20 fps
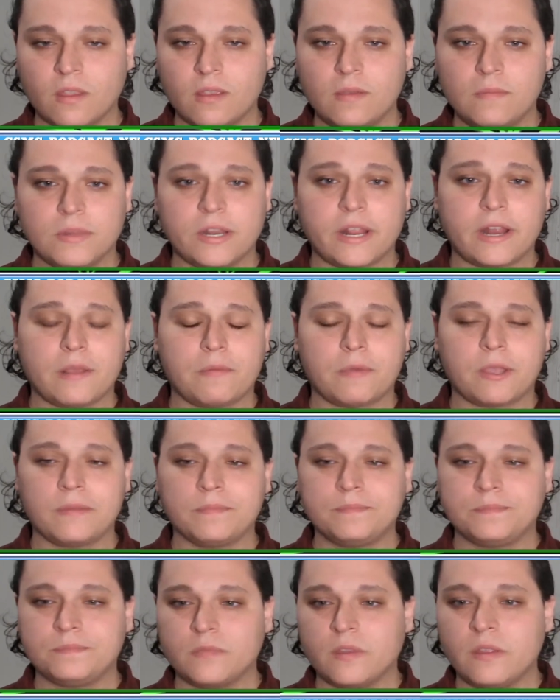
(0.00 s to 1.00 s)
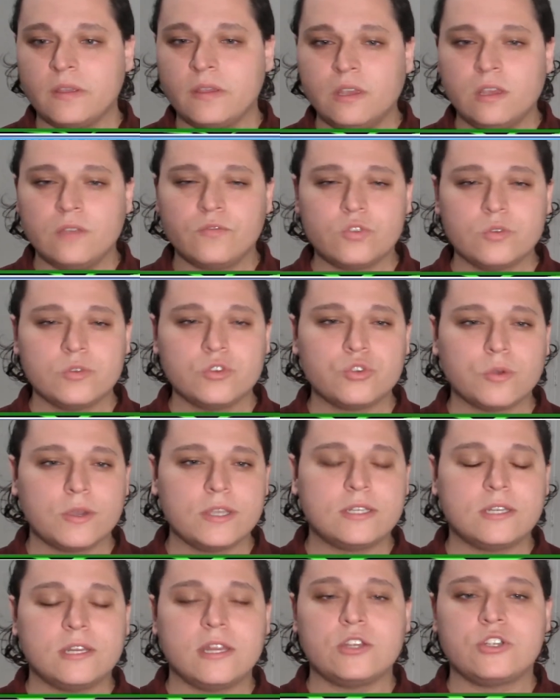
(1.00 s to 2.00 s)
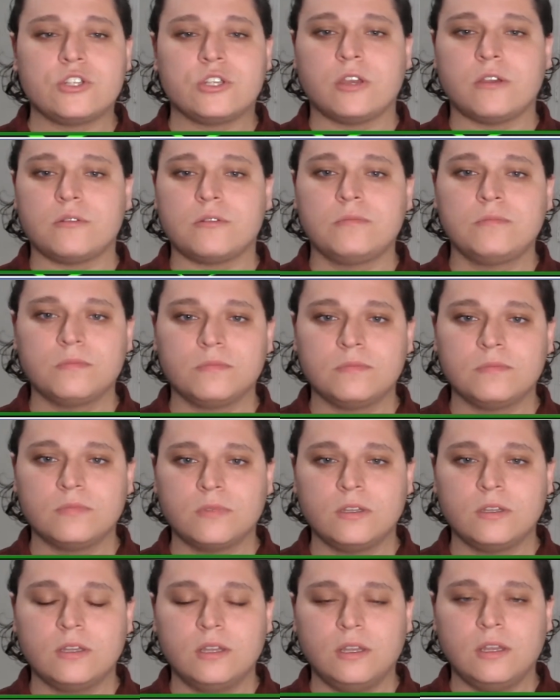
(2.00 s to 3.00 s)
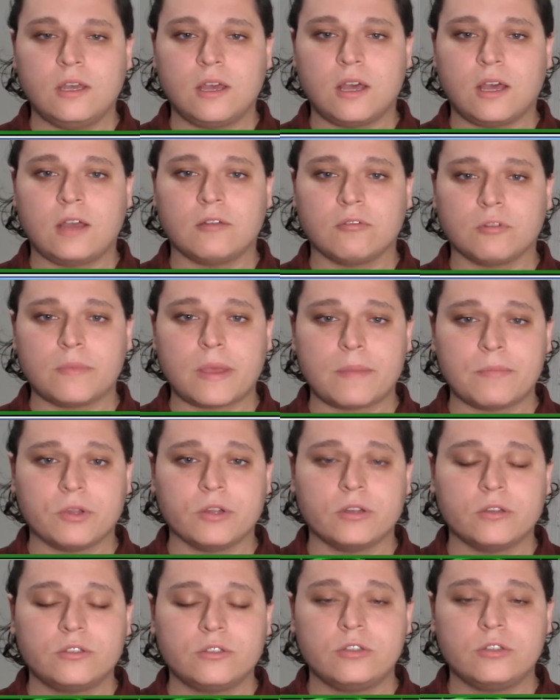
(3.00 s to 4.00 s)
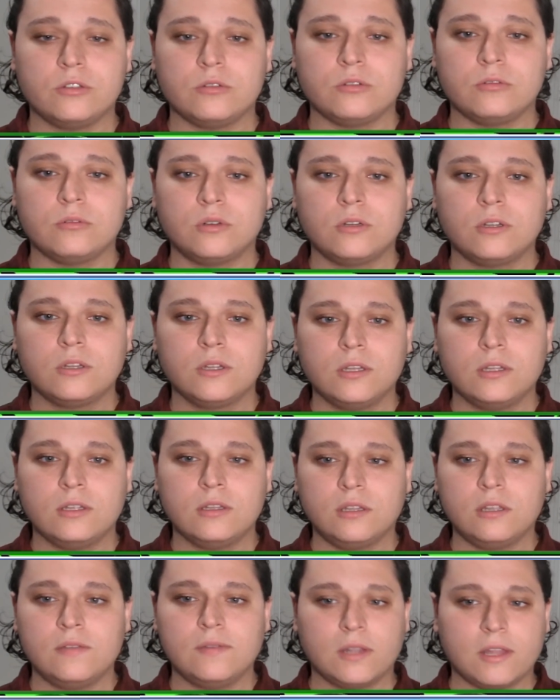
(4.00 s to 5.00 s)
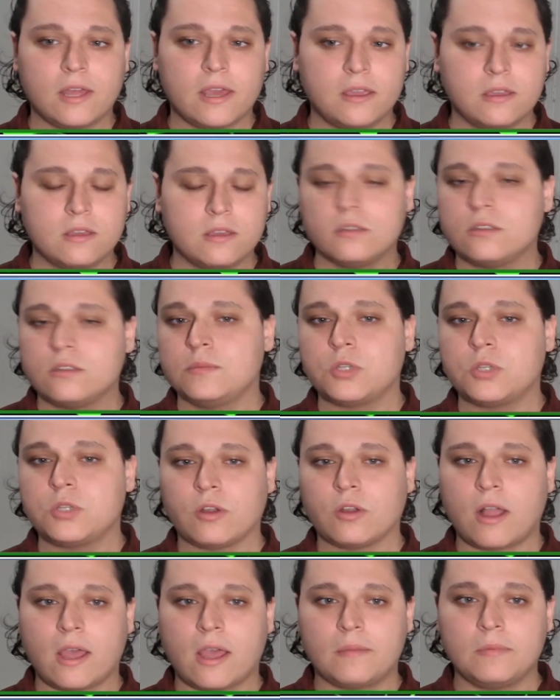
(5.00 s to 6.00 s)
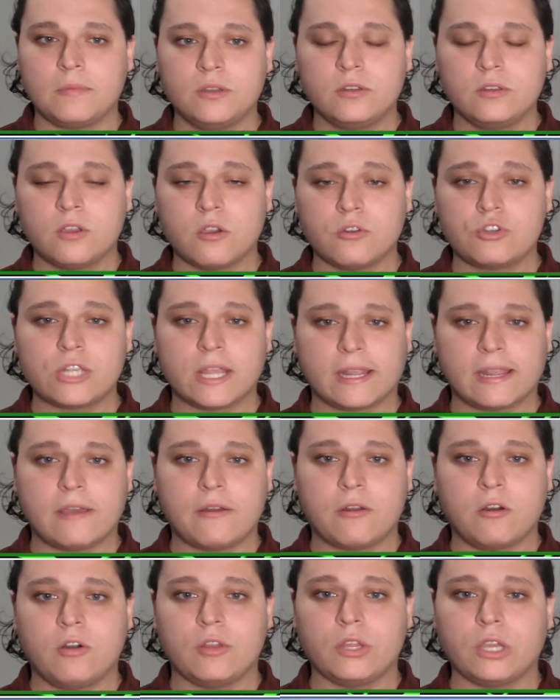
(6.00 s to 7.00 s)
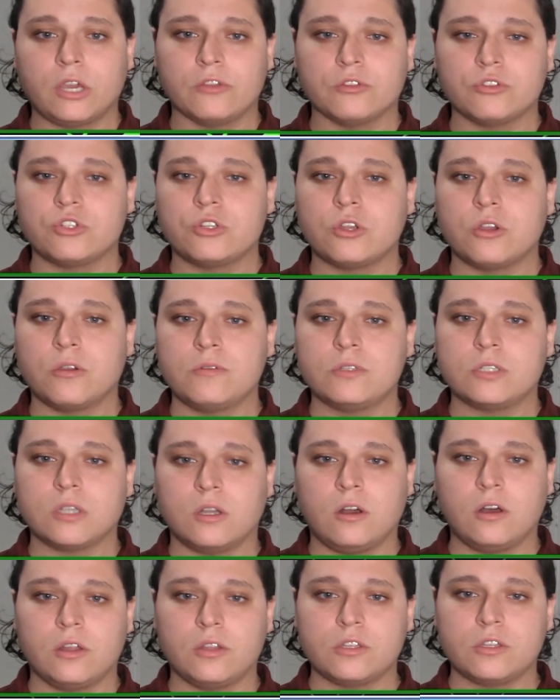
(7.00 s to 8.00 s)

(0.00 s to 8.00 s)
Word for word: But anyway, if you enjoyed today's show, uh, remember to leave a like, subscribe, go check out all the other shows on the.